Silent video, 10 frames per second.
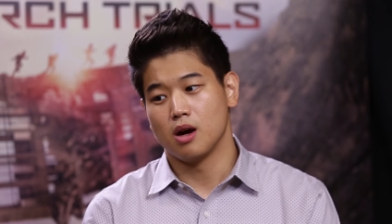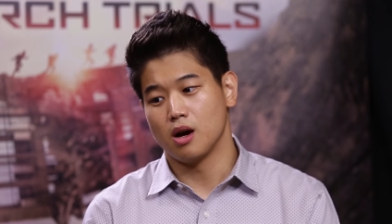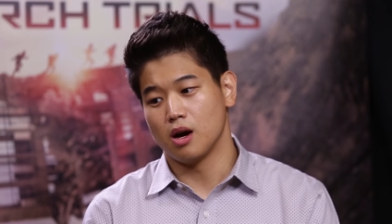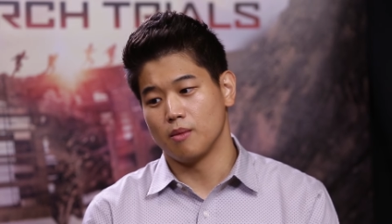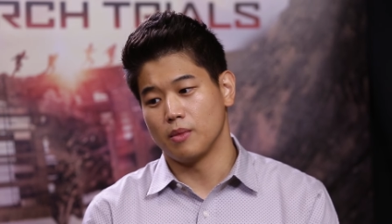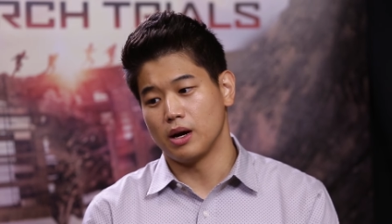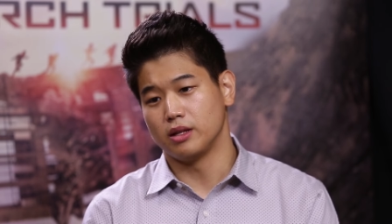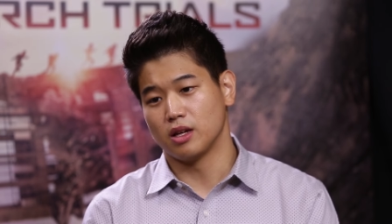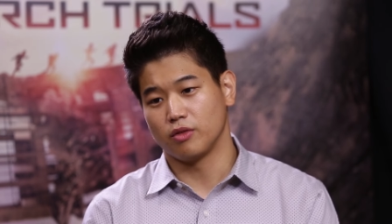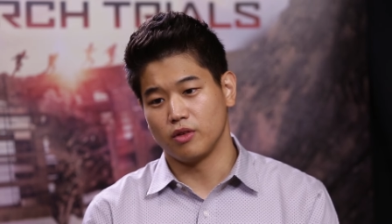um, I
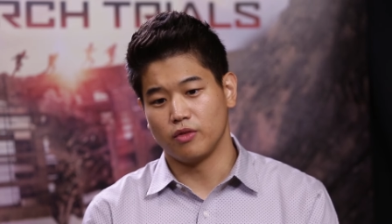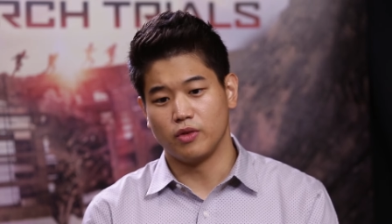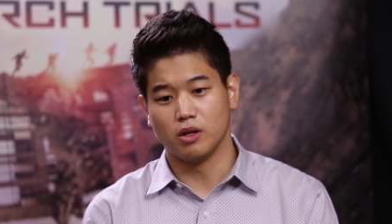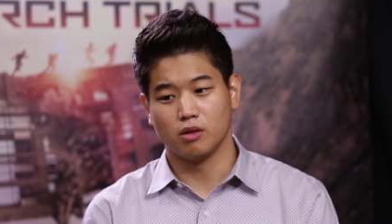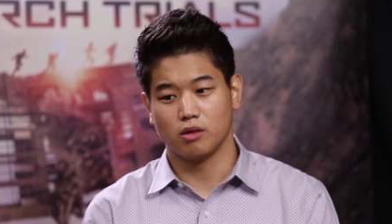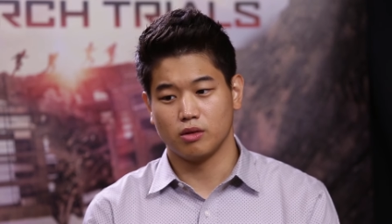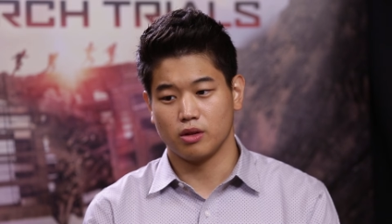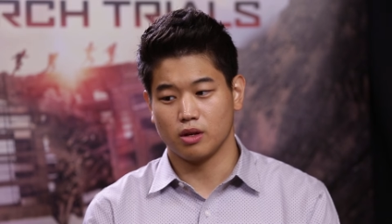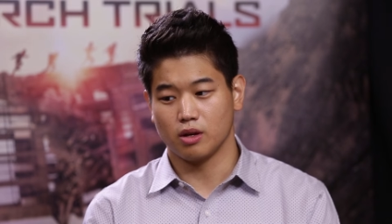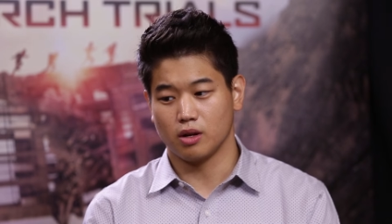definitely
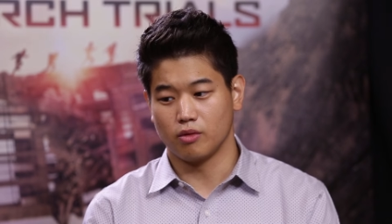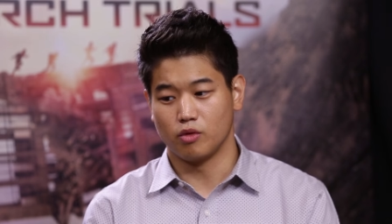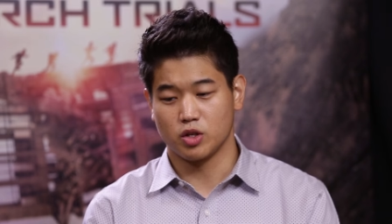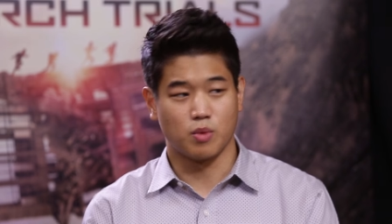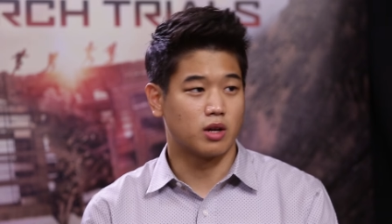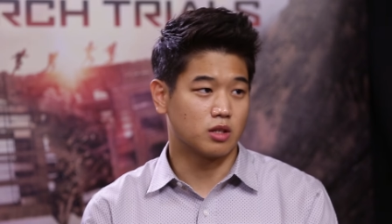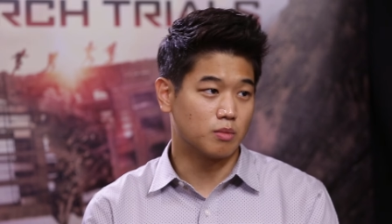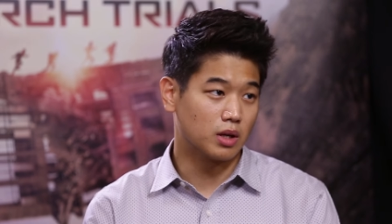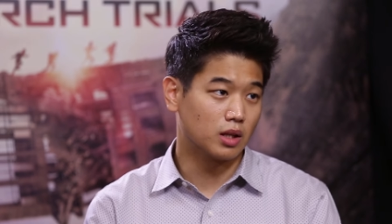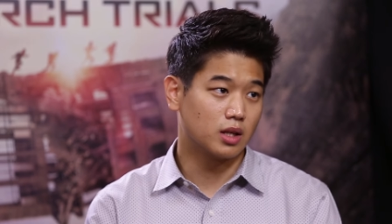feel uh, a
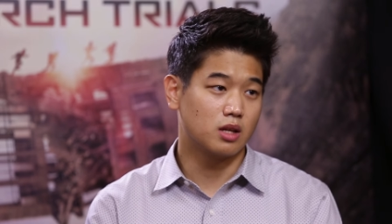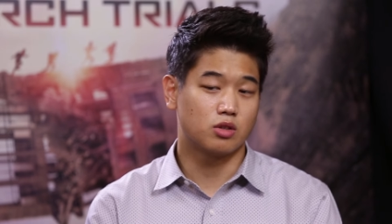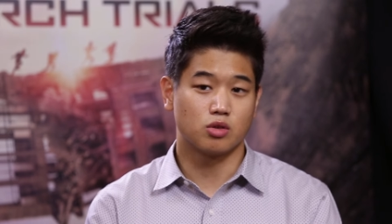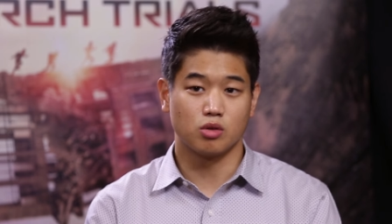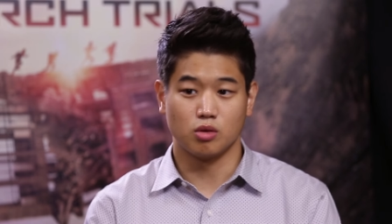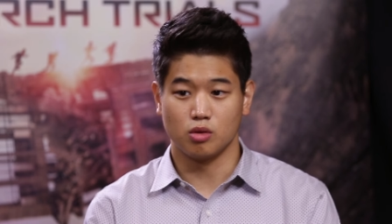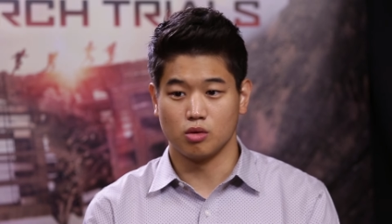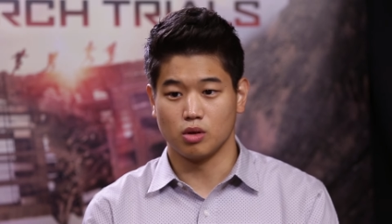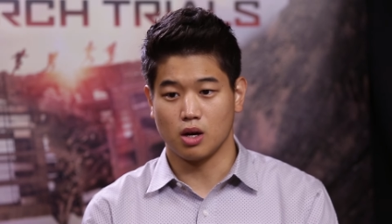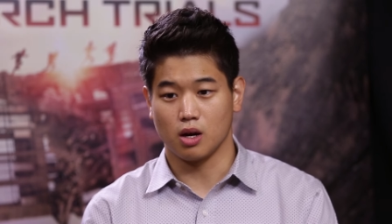responsibility
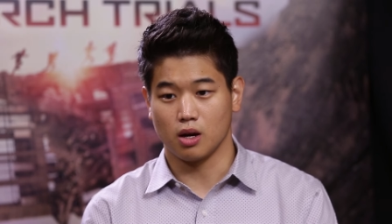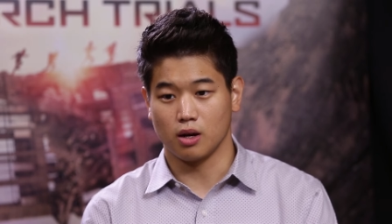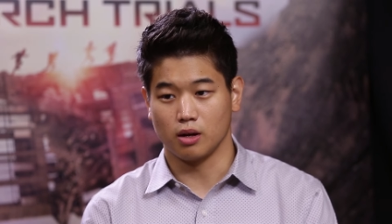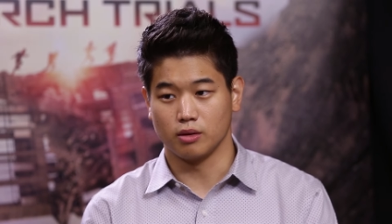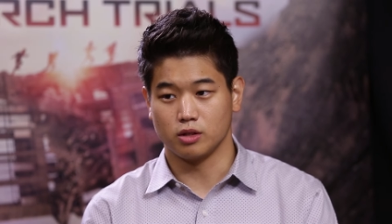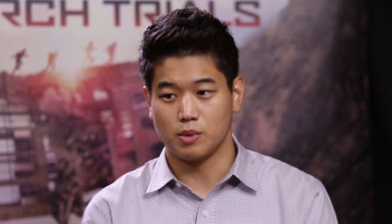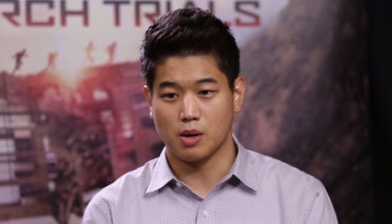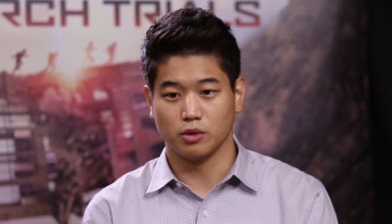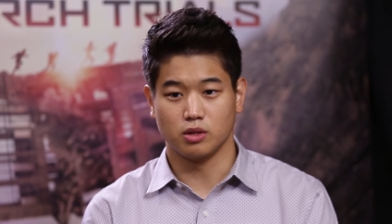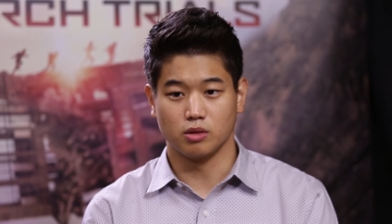to uh, to be
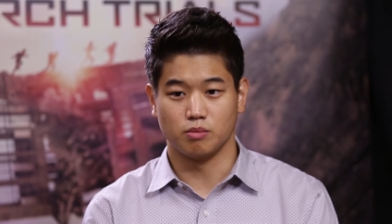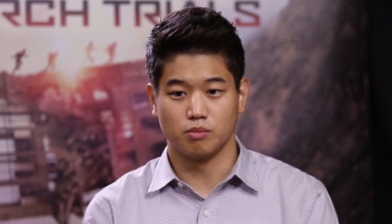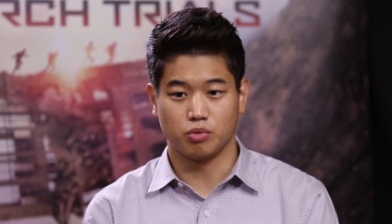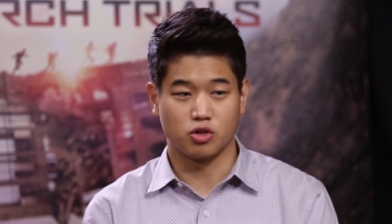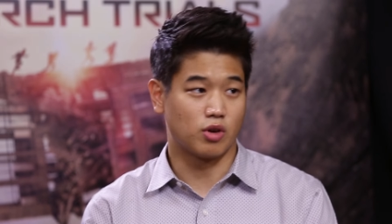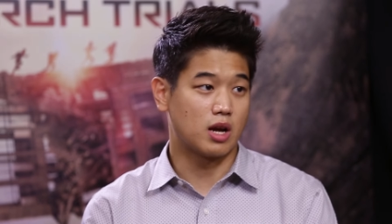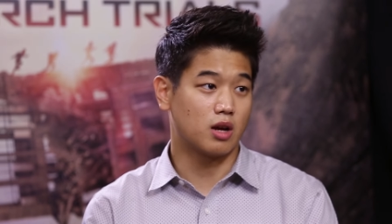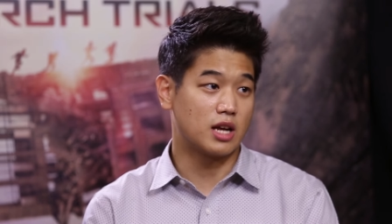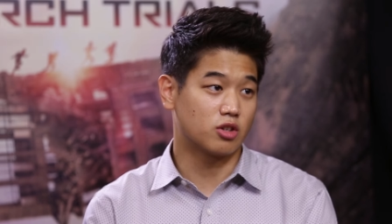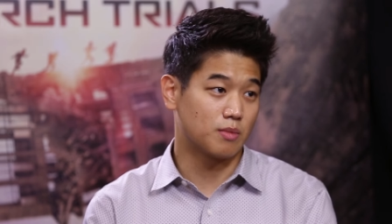able to portray
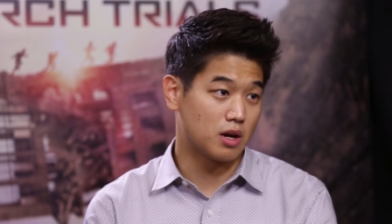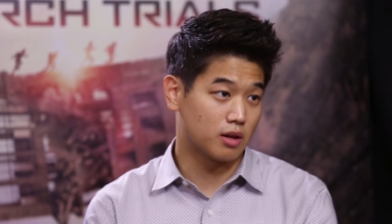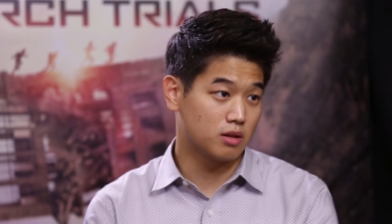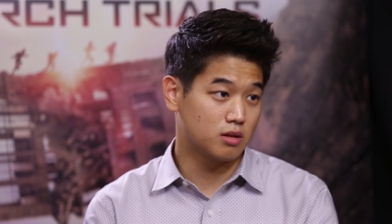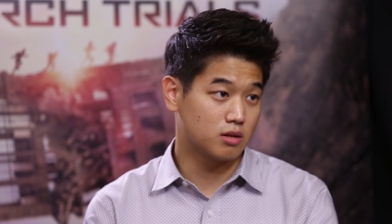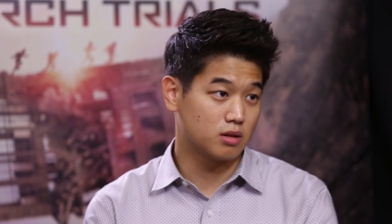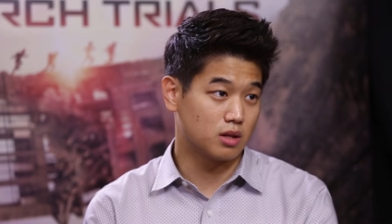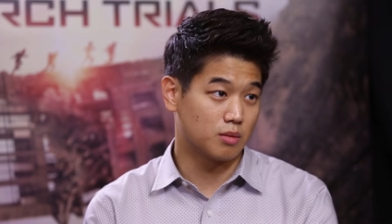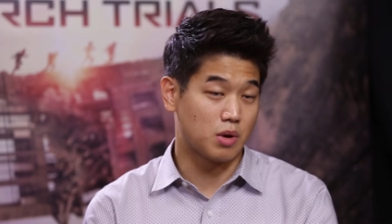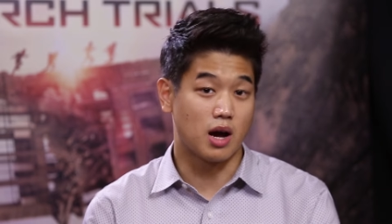Asian Americans
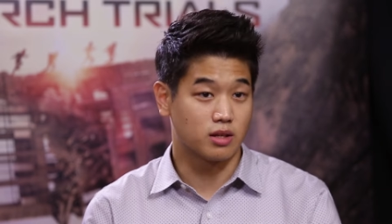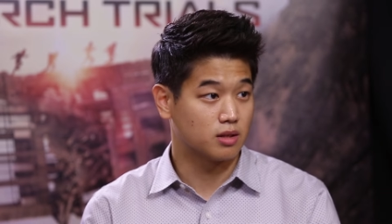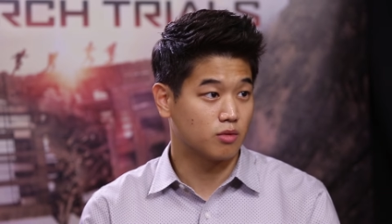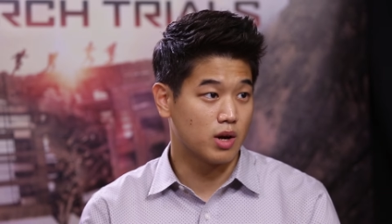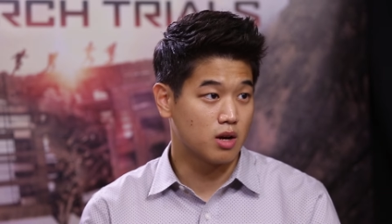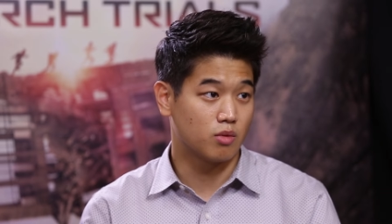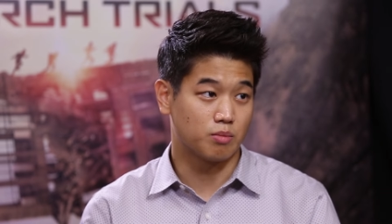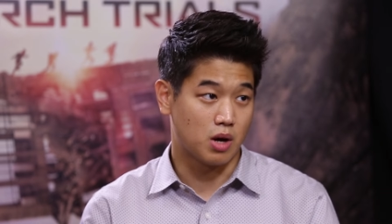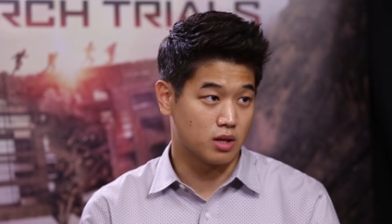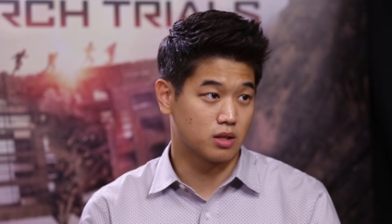in a positive way
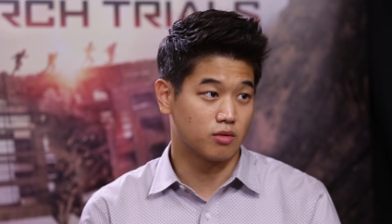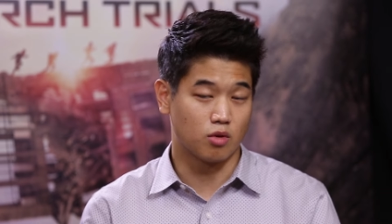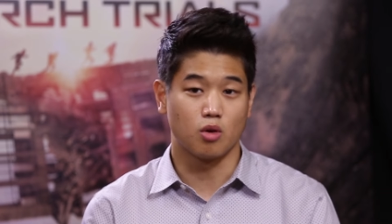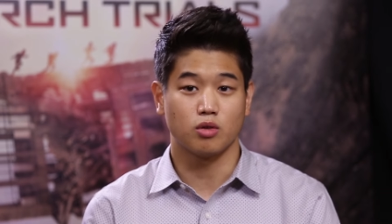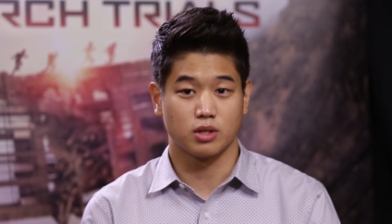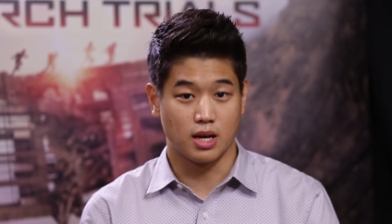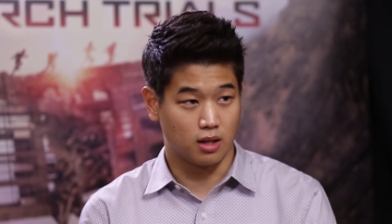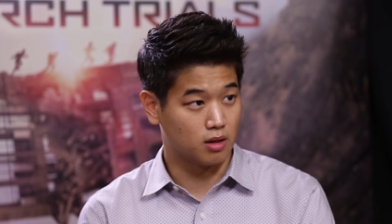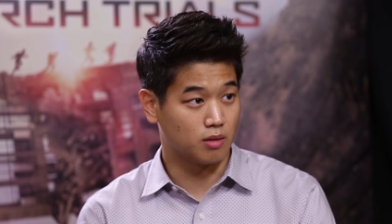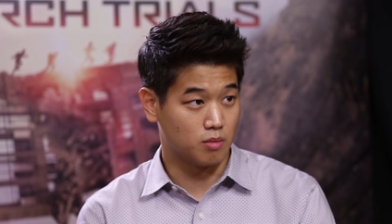with positive roles
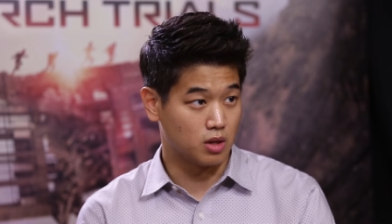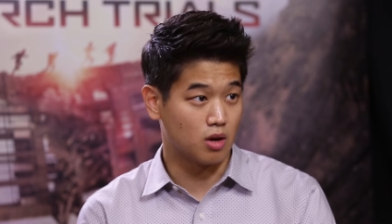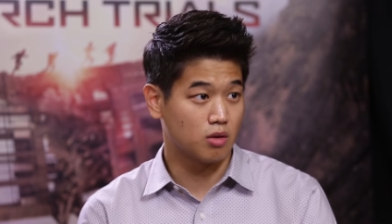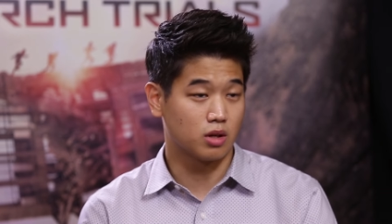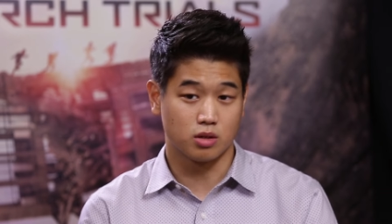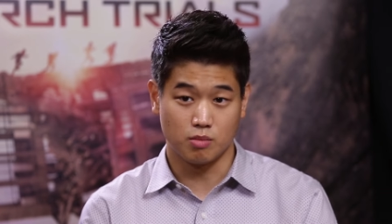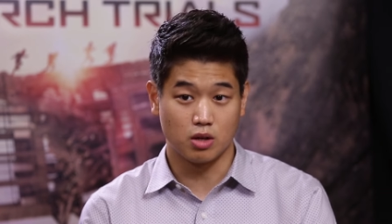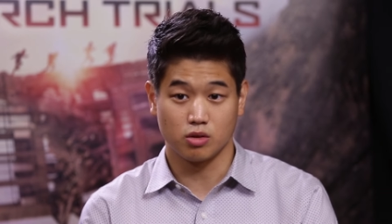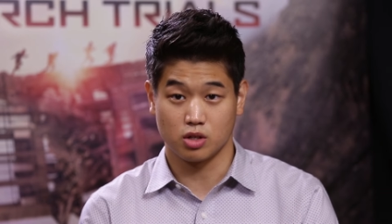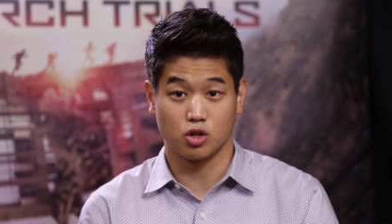like Minho because
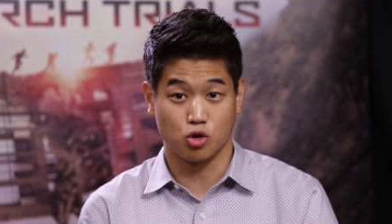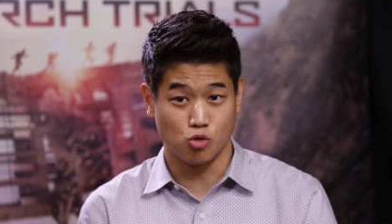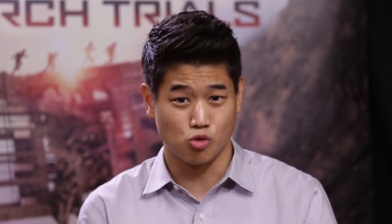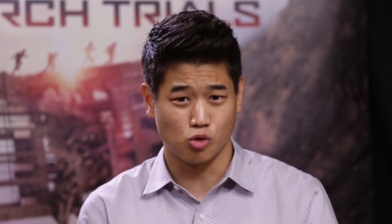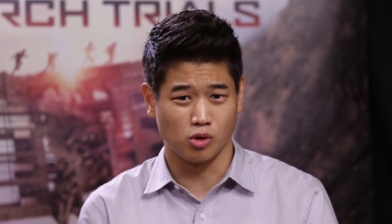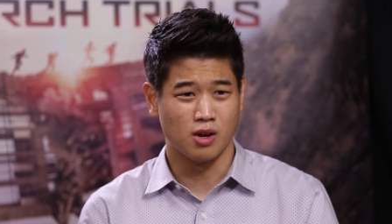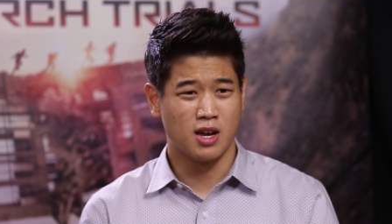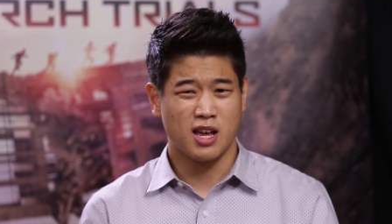Minho is such a cool,